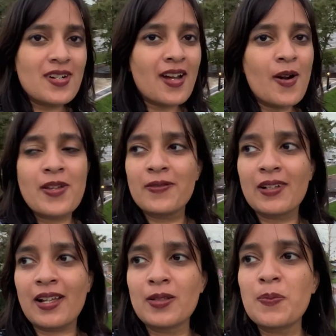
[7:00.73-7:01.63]
out, even
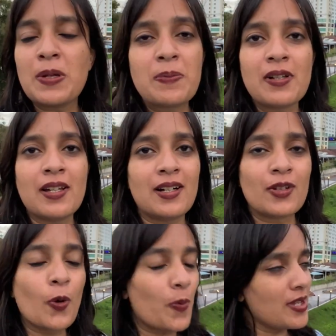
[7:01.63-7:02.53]
like the people here,
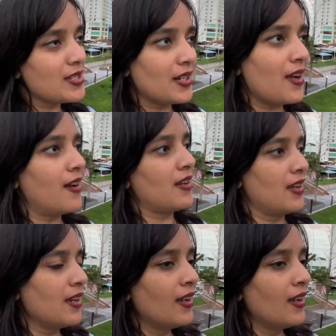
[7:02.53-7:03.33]
nobody's in a hurry.